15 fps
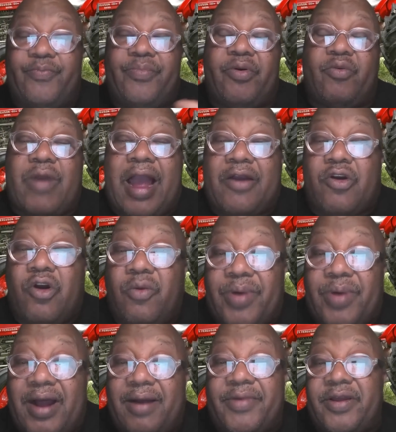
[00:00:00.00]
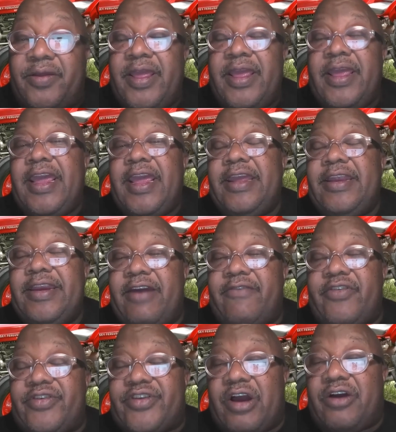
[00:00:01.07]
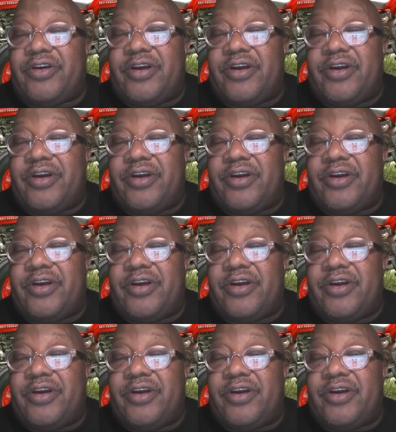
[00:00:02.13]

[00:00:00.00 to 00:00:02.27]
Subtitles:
Barack Obama, he never talked